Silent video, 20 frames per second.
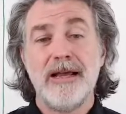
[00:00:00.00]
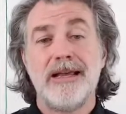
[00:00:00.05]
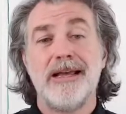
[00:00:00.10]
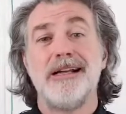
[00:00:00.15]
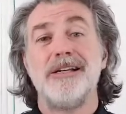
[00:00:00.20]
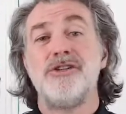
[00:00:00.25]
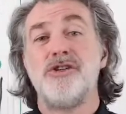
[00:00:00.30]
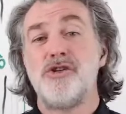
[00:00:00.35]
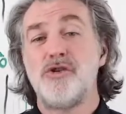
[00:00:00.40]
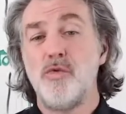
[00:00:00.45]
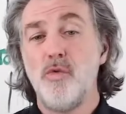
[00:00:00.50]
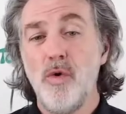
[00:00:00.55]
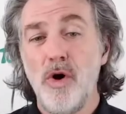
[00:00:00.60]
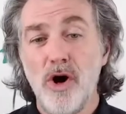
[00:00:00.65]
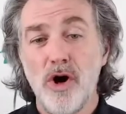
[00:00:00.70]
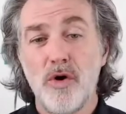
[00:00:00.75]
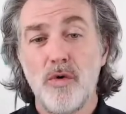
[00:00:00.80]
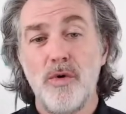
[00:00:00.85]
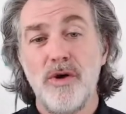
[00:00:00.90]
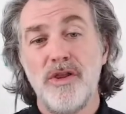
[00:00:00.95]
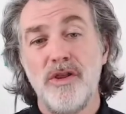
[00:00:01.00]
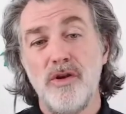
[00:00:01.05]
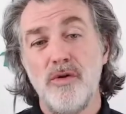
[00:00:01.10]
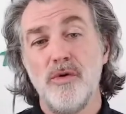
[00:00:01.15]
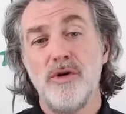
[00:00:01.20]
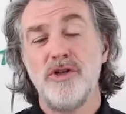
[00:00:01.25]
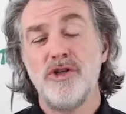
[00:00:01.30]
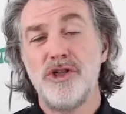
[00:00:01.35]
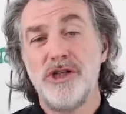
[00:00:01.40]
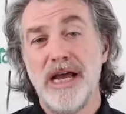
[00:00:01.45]
Can I just work with you
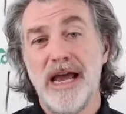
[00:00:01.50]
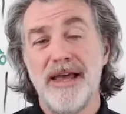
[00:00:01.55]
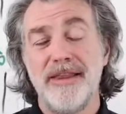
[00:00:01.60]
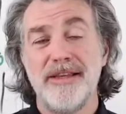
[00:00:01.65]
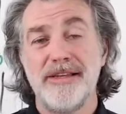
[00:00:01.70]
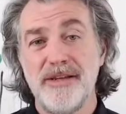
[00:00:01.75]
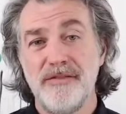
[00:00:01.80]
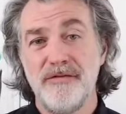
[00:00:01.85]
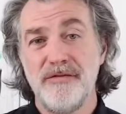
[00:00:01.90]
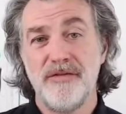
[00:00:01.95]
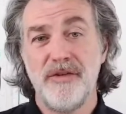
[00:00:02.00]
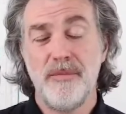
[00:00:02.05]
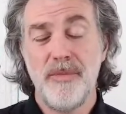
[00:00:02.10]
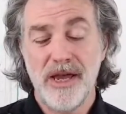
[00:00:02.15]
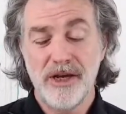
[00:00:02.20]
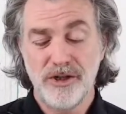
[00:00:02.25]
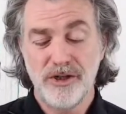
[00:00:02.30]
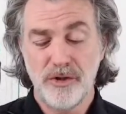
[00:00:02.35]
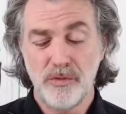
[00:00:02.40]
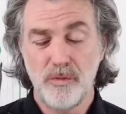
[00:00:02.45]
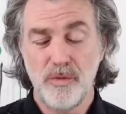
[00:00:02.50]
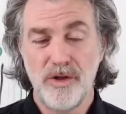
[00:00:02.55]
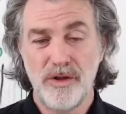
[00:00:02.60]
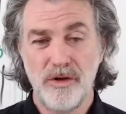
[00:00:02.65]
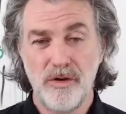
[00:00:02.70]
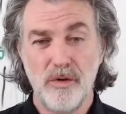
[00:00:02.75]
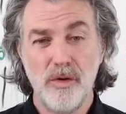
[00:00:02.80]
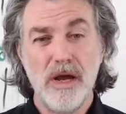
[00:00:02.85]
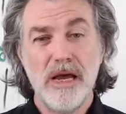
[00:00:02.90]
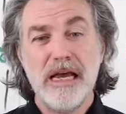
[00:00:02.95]
and share this information with
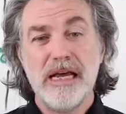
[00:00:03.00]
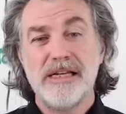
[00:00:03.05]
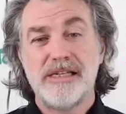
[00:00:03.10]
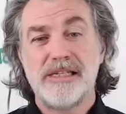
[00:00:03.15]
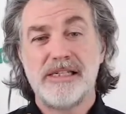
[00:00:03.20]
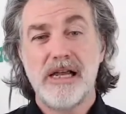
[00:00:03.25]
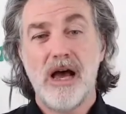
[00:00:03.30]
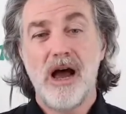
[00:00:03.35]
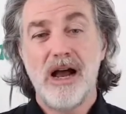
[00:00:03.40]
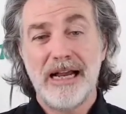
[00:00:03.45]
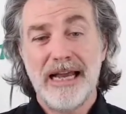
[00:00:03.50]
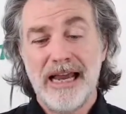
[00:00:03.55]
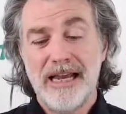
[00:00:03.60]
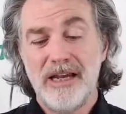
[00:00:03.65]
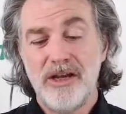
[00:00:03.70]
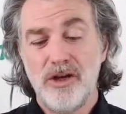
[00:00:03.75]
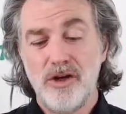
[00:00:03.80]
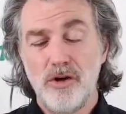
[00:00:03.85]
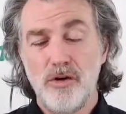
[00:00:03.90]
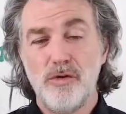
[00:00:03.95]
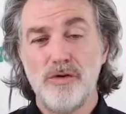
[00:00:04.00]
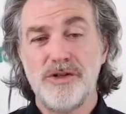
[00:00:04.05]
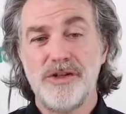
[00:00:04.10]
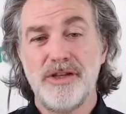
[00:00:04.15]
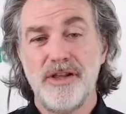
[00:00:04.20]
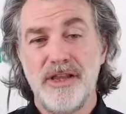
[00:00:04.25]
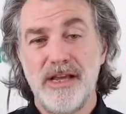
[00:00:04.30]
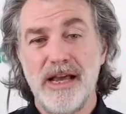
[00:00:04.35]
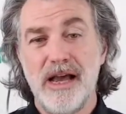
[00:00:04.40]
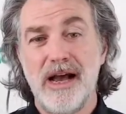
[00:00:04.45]
you? Start getting used
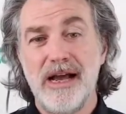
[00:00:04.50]
to the